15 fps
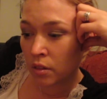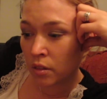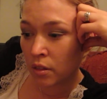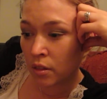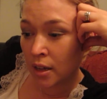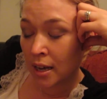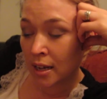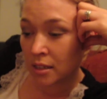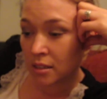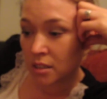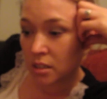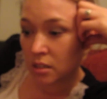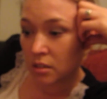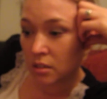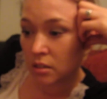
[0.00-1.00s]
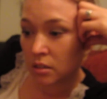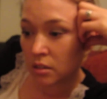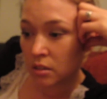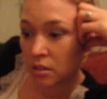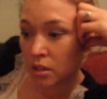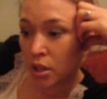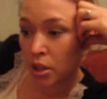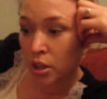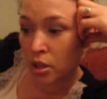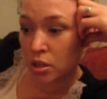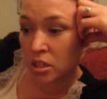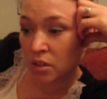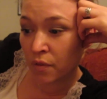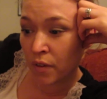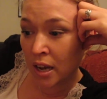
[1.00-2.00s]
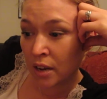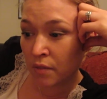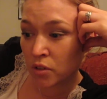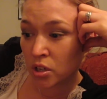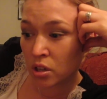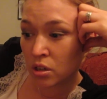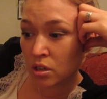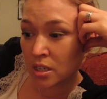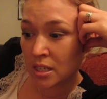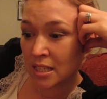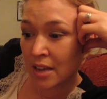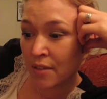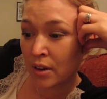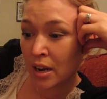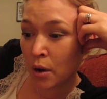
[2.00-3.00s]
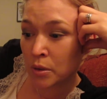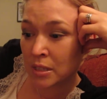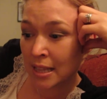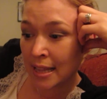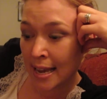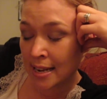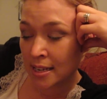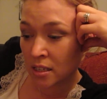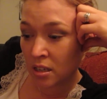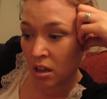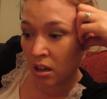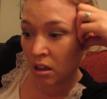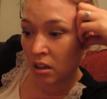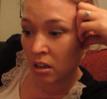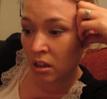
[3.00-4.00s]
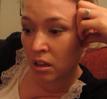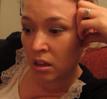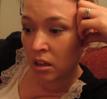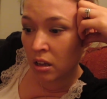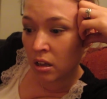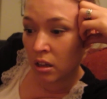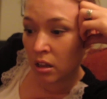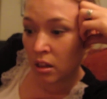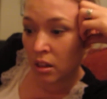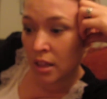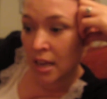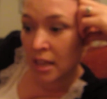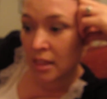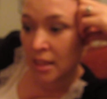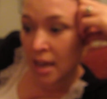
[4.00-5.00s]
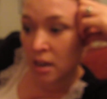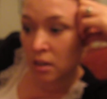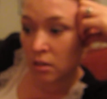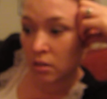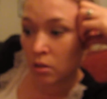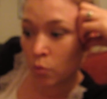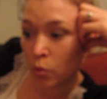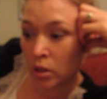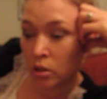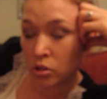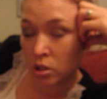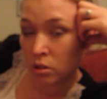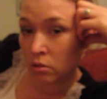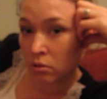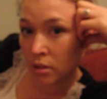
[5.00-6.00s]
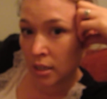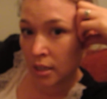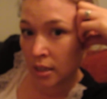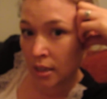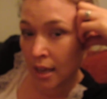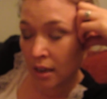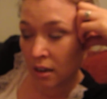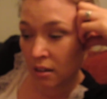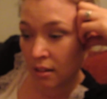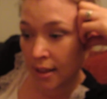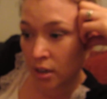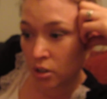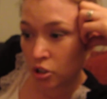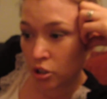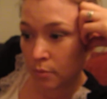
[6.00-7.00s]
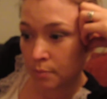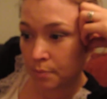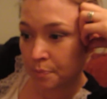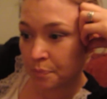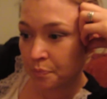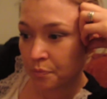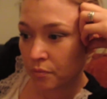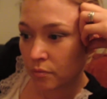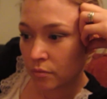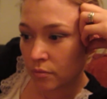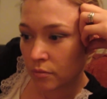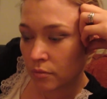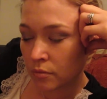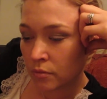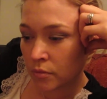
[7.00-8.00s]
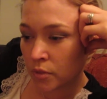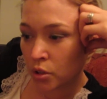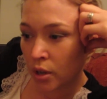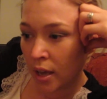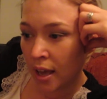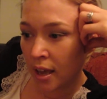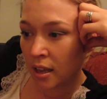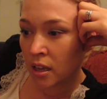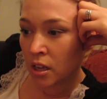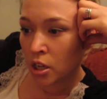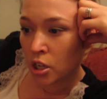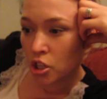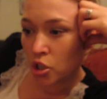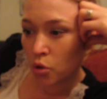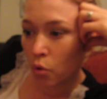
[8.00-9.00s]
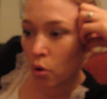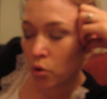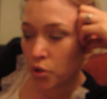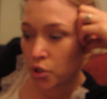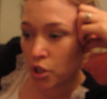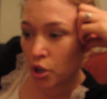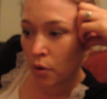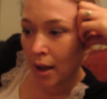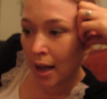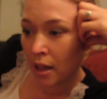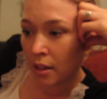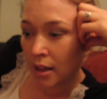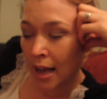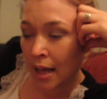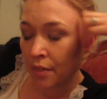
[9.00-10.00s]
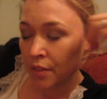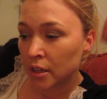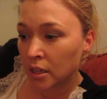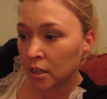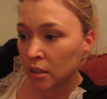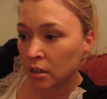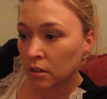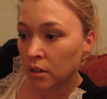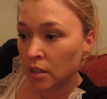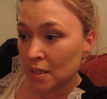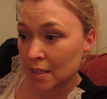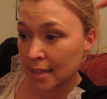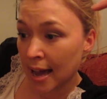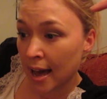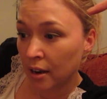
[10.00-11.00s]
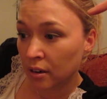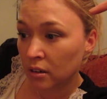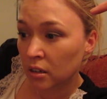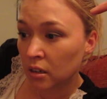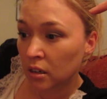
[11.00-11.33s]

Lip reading: that 35 to 37 hours later, they then will do the egg collection. Okay, so also at the scan,